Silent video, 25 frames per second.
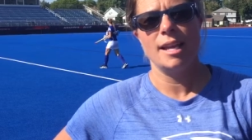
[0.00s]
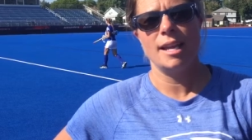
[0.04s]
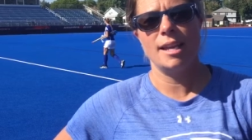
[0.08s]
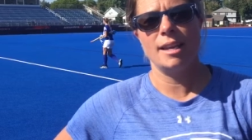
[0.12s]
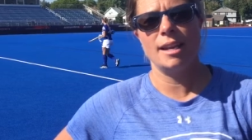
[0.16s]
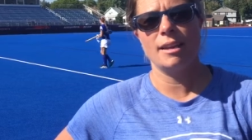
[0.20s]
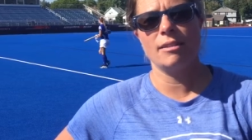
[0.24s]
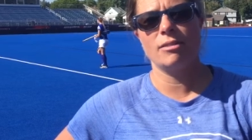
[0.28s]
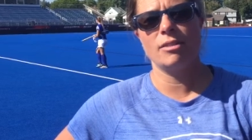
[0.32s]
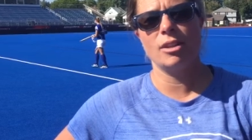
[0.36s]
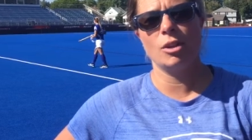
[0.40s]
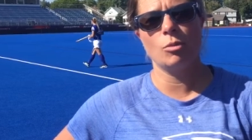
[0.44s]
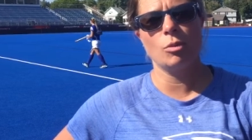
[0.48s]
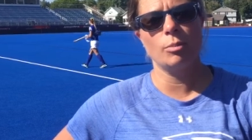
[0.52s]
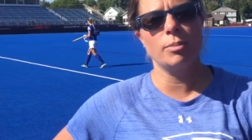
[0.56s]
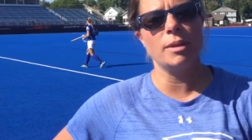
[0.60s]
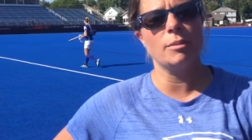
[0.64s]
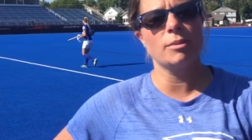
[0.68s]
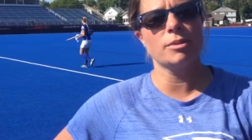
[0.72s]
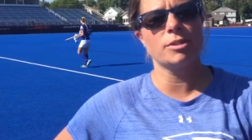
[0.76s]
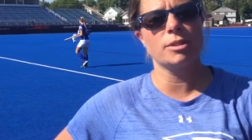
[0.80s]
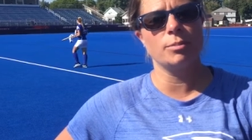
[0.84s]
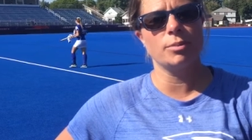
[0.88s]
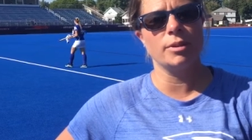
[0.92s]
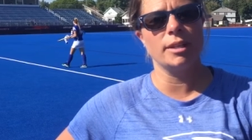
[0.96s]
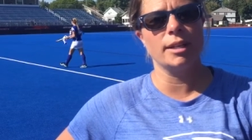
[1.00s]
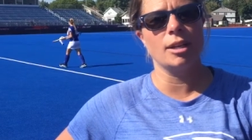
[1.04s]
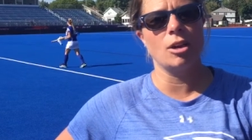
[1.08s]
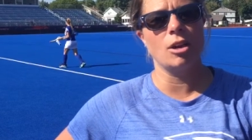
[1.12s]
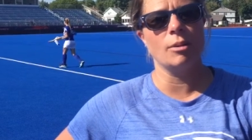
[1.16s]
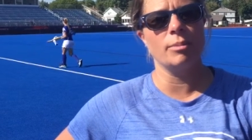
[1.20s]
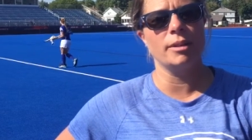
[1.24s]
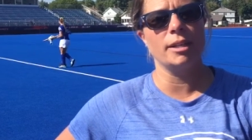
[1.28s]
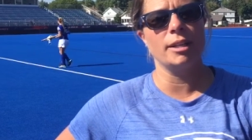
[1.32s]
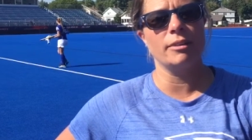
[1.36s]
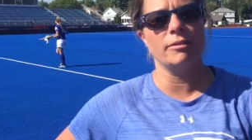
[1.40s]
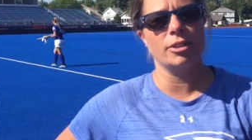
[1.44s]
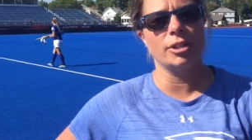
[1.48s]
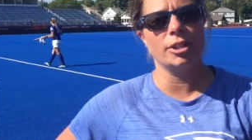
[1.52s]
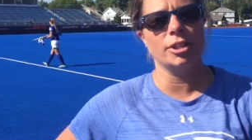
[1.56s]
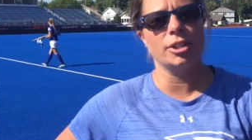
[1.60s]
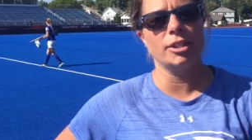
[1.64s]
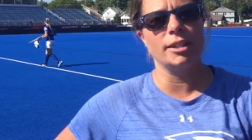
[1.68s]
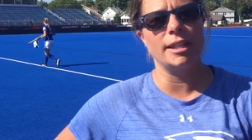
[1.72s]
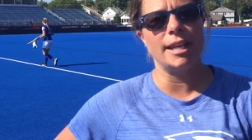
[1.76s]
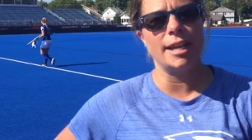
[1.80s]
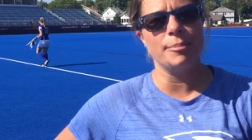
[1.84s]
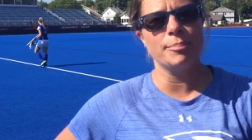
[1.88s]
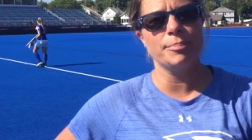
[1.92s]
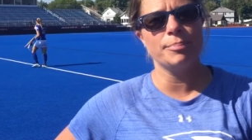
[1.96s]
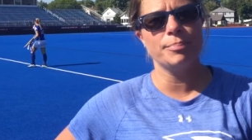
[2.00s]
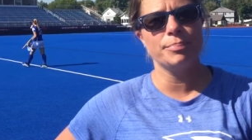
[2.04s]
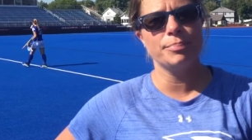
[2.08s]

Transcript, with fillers: And I think we'll be able to bring Albany a very good game.